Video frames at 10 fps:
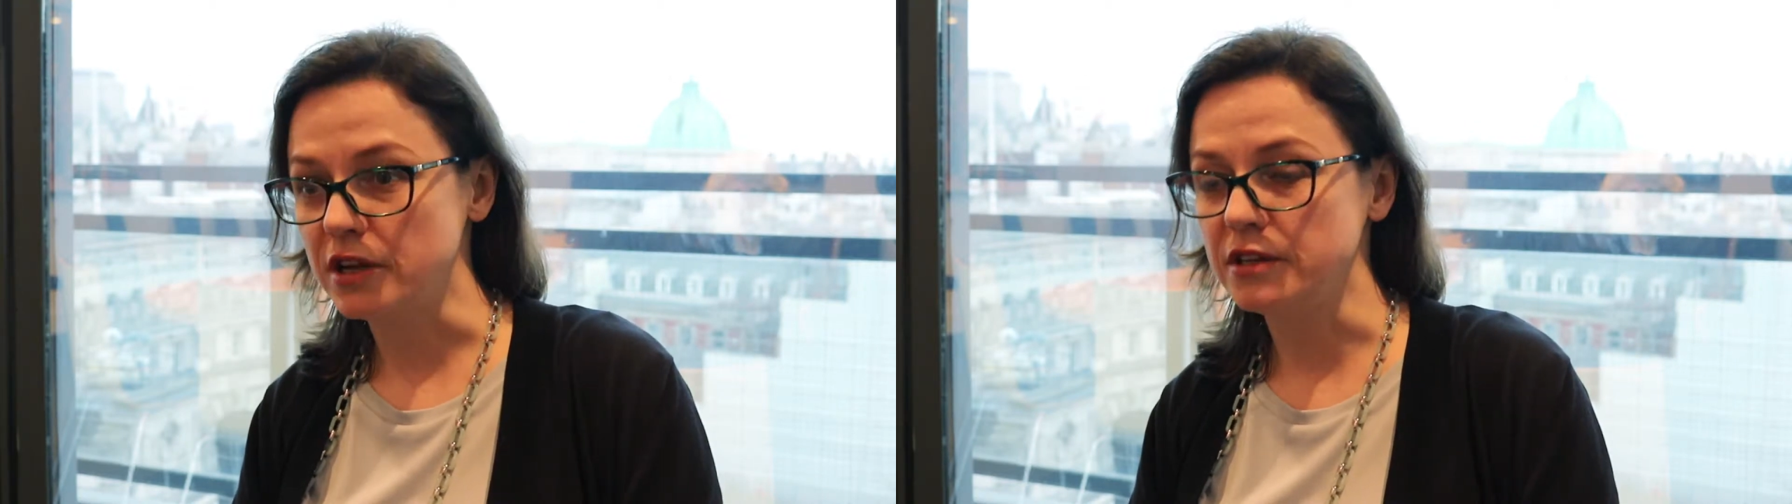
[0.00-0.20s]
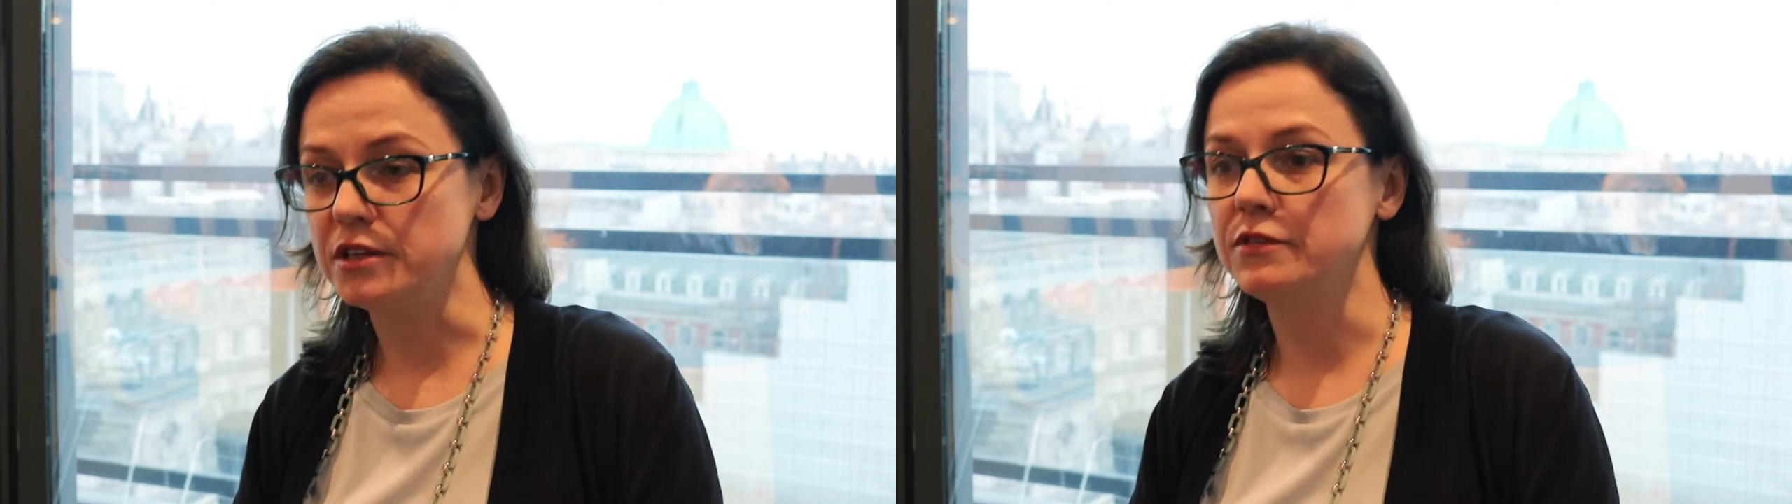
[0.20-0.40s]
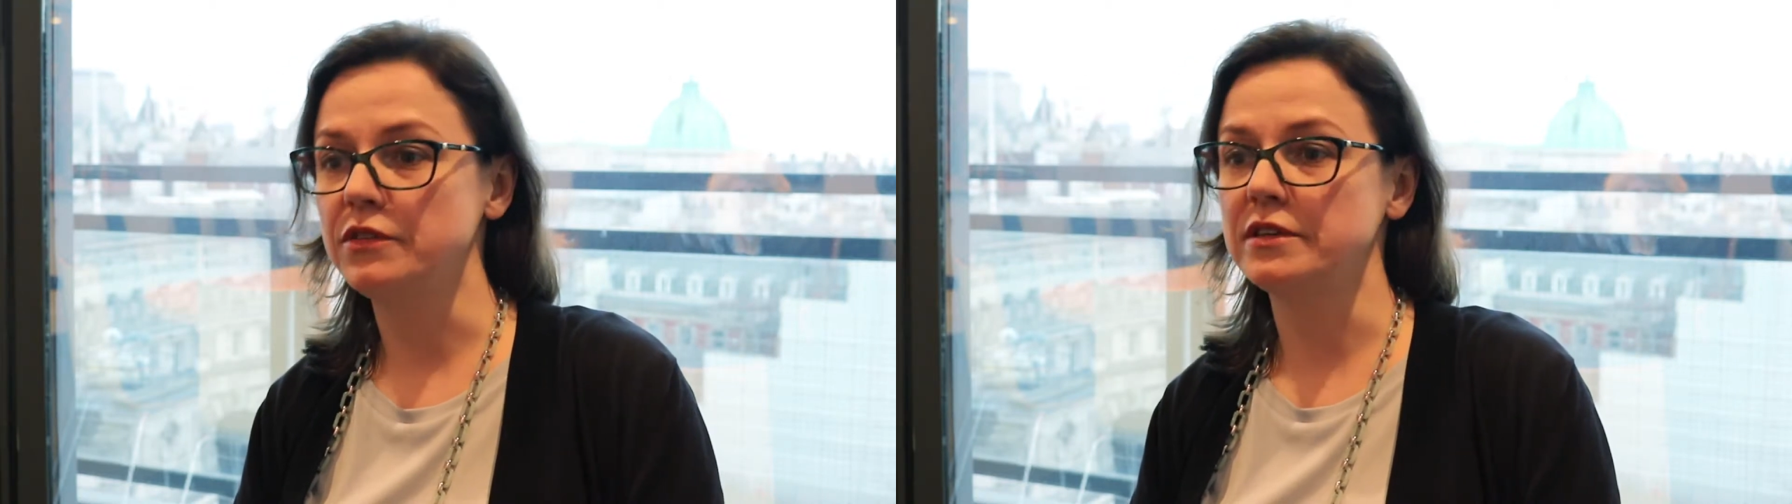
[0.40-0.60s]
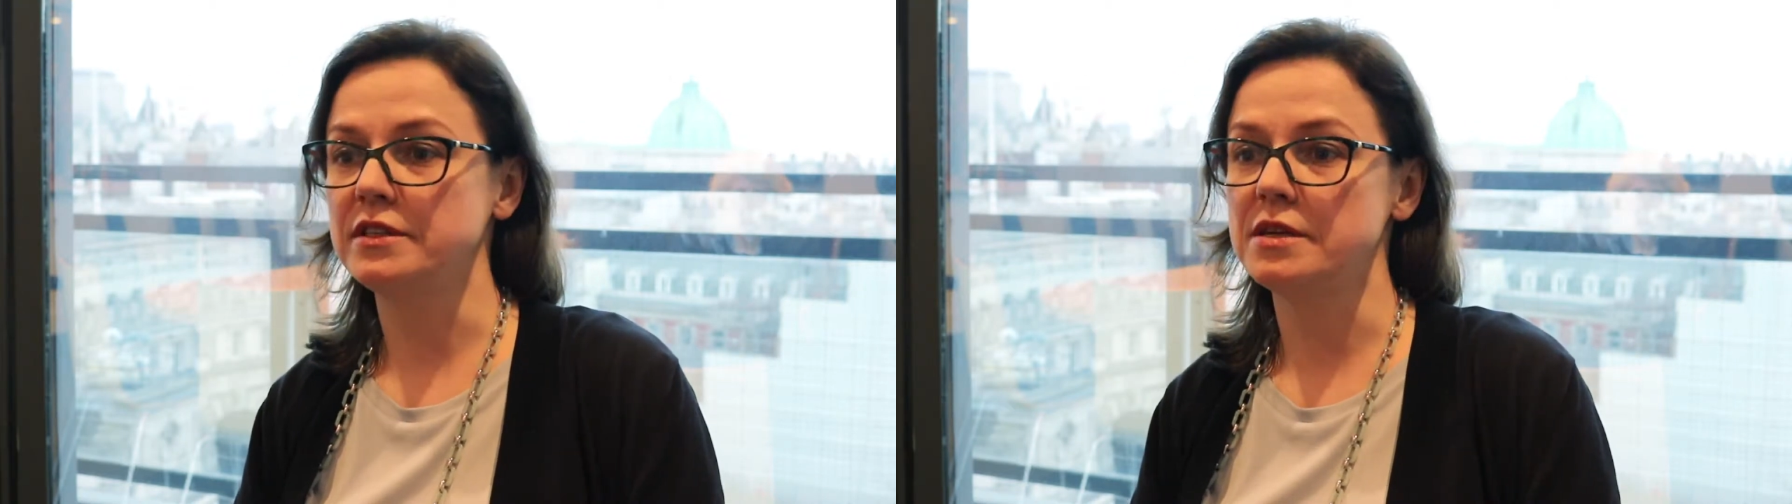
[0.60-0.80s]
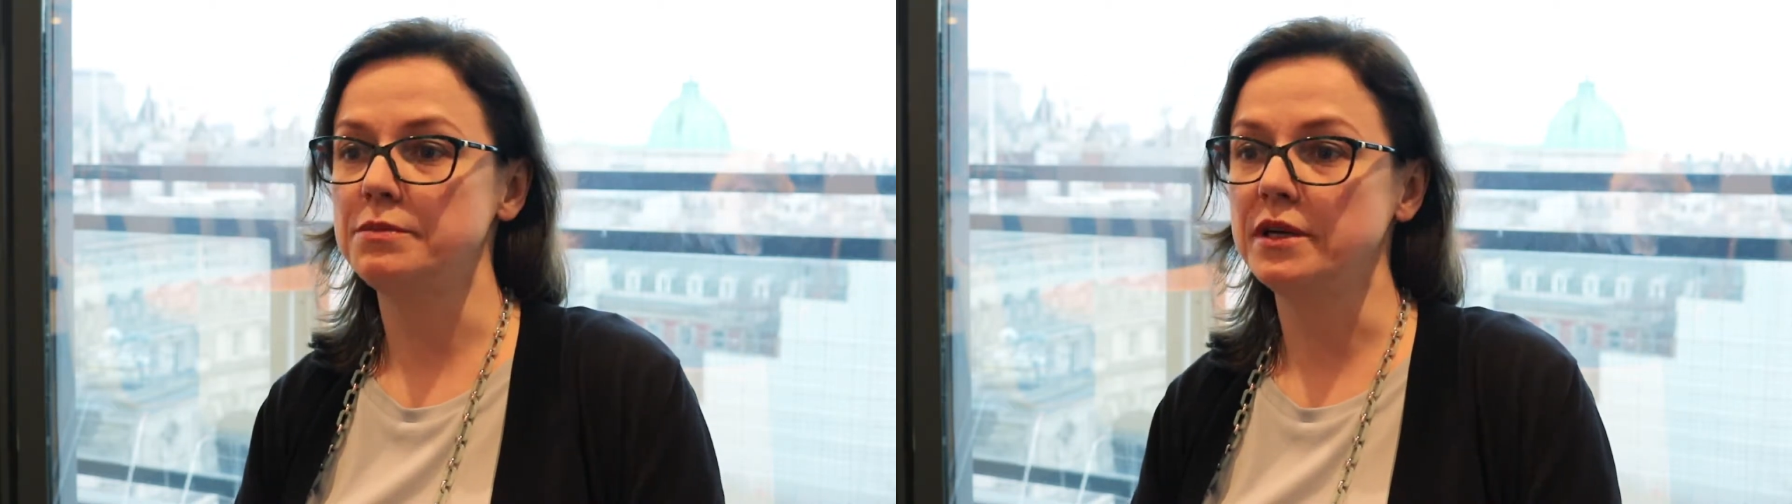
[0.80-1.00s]
and given that
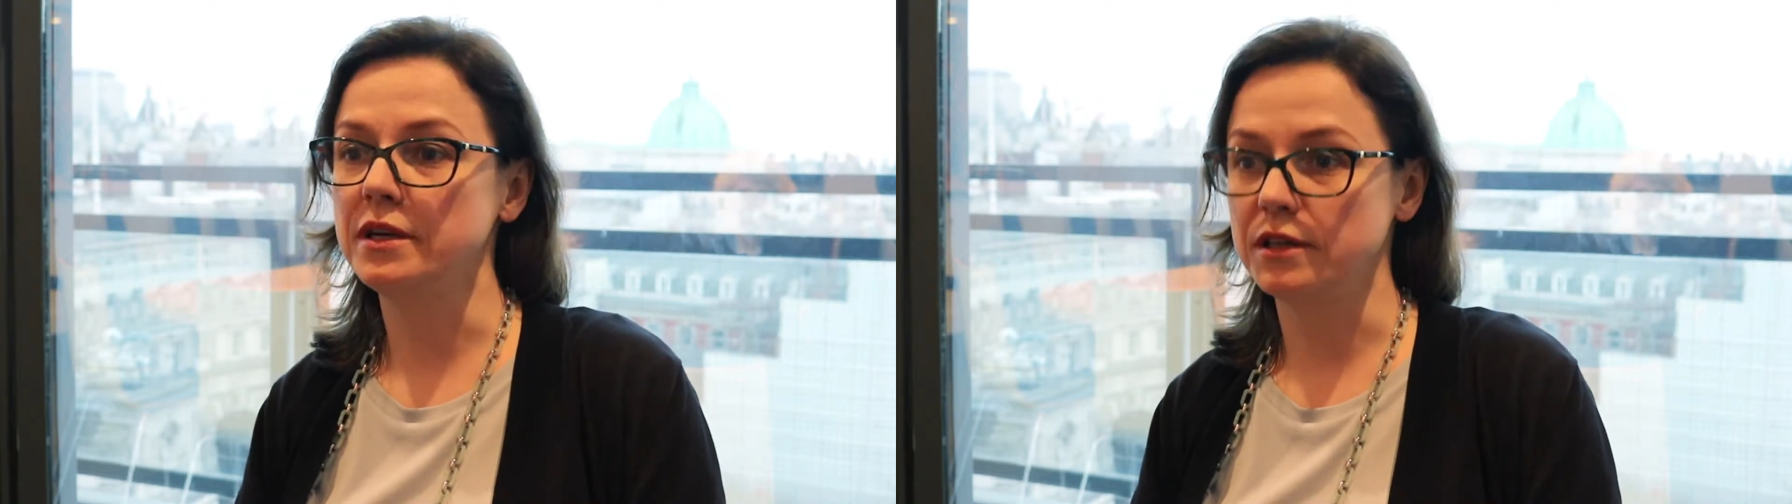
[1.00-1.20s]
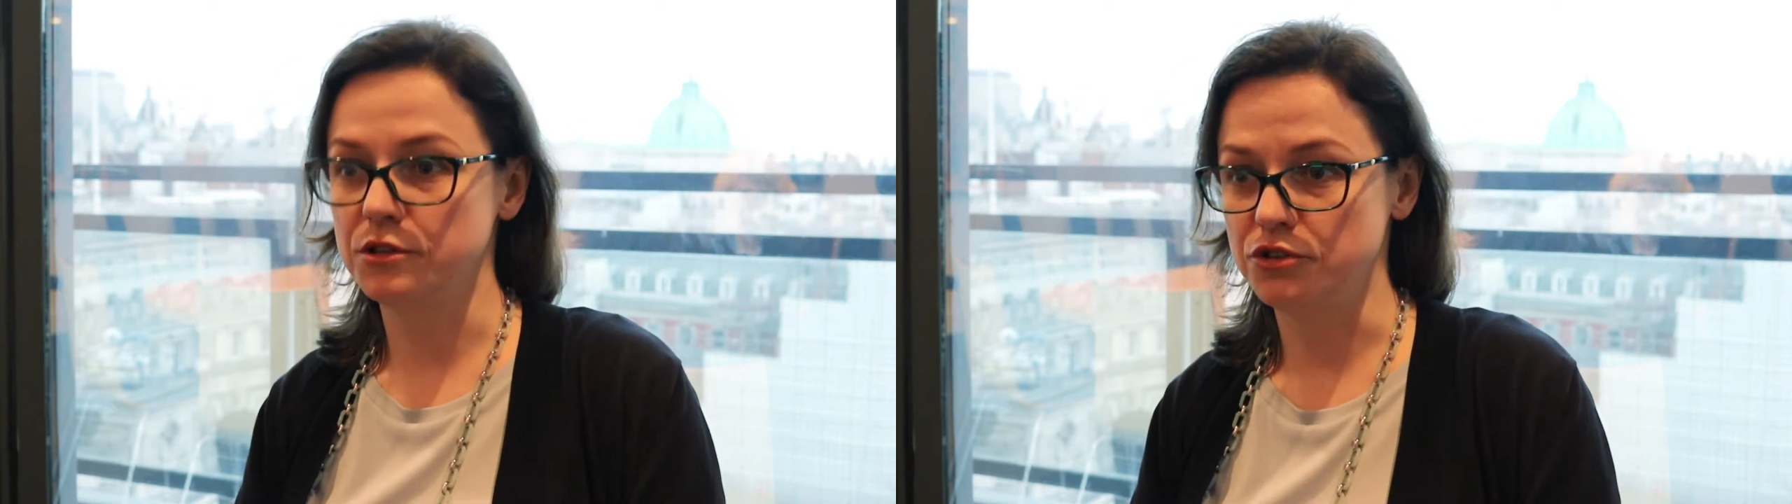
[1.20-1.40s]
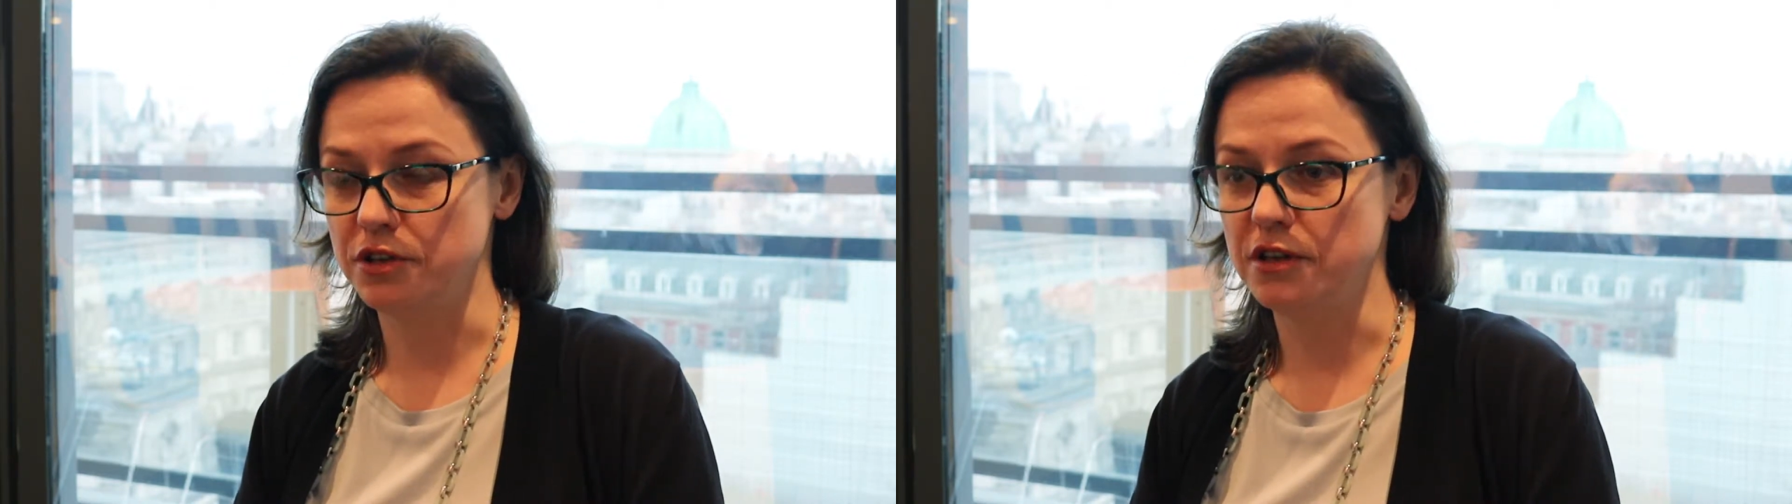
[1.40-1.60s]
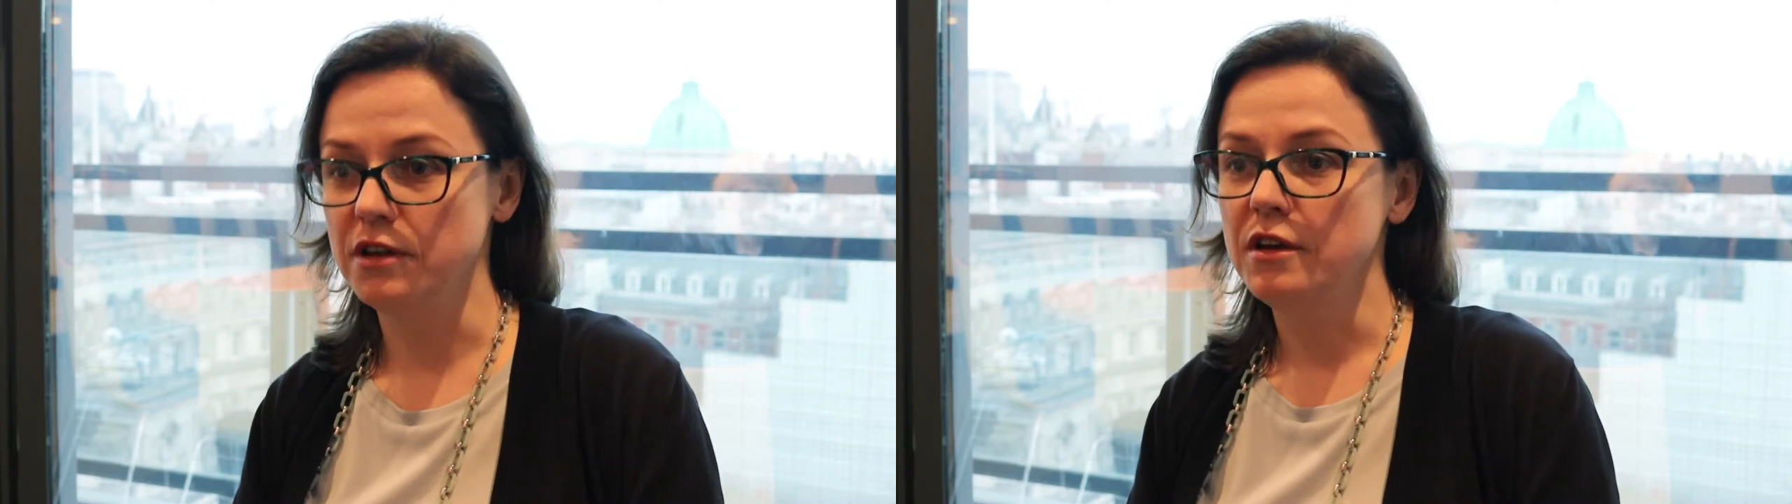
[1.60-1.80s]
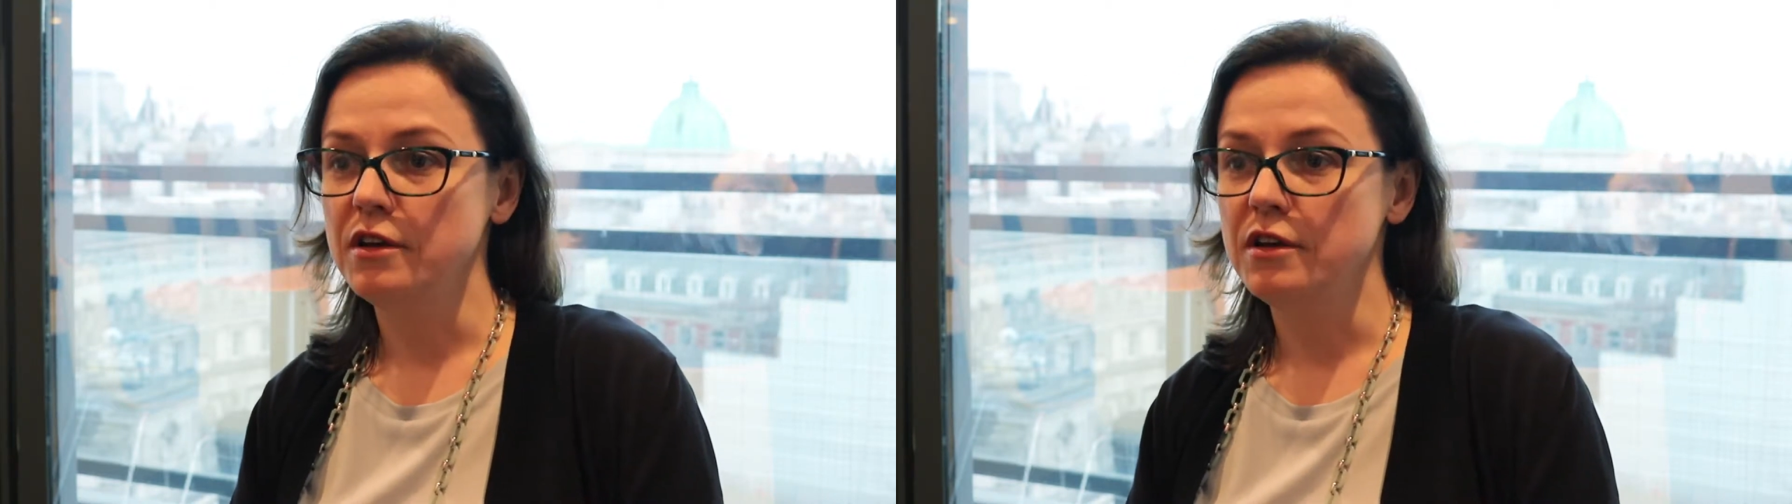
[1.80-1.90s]
it's a big country,